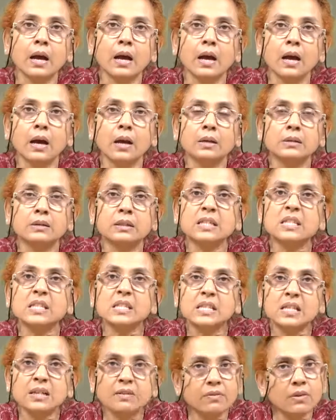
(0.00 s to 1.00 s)
uh, the
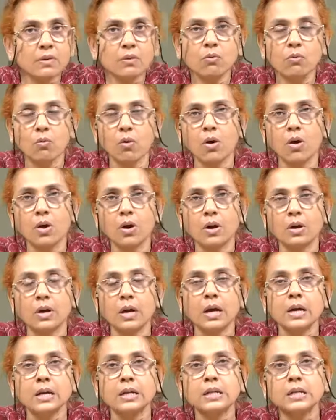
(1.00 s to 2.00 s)
Civil
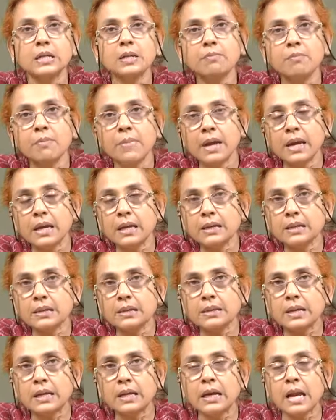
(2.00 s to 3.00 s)
War
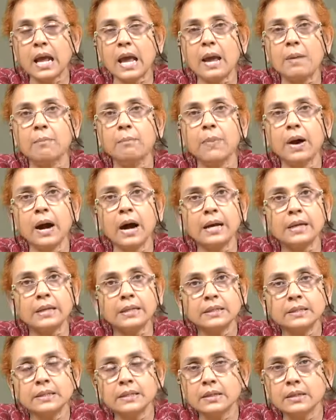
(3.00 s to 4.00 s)
remained an
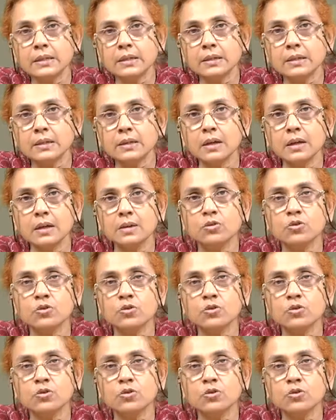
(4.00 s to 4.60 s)
abiding